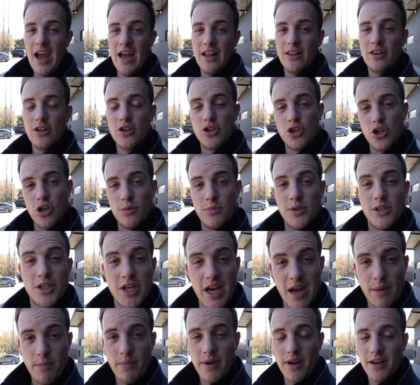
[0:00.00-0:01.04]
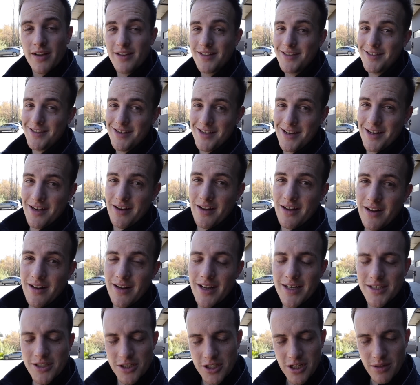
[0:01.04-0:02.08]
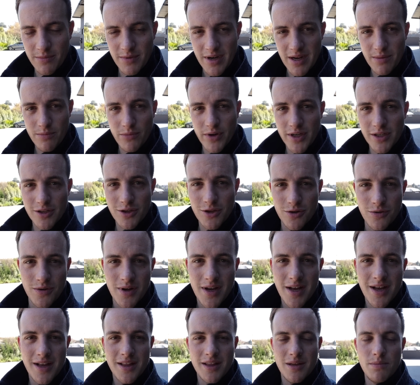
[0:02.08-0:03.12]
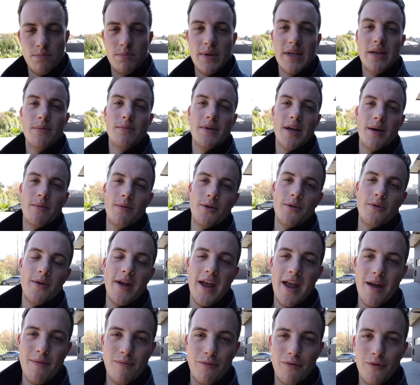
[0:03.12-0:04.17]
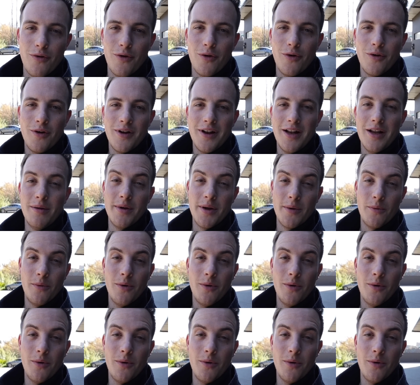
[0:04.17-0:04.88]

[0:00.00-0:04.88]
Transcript: at the German-Jap scene. Ladies and gentlemen, I bring to you the BMW M4 Liberty